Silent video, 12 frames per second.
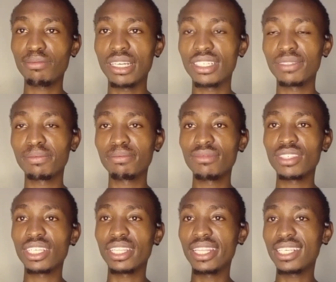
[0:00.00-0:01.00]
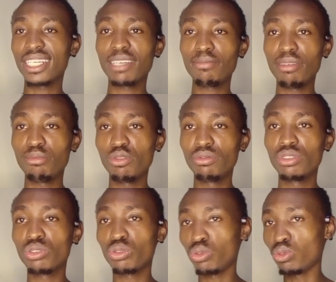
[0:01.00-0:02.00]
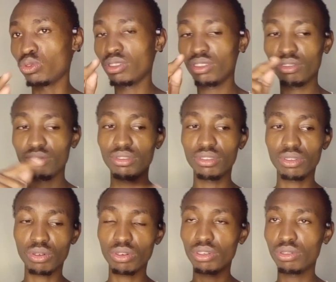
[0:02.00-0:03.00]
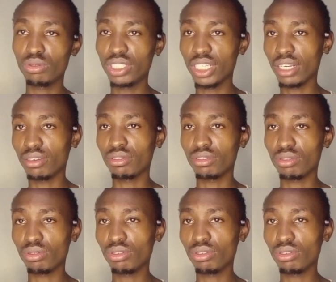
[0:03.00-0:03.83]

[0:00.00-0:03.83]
But there's a time I moved to rural to town,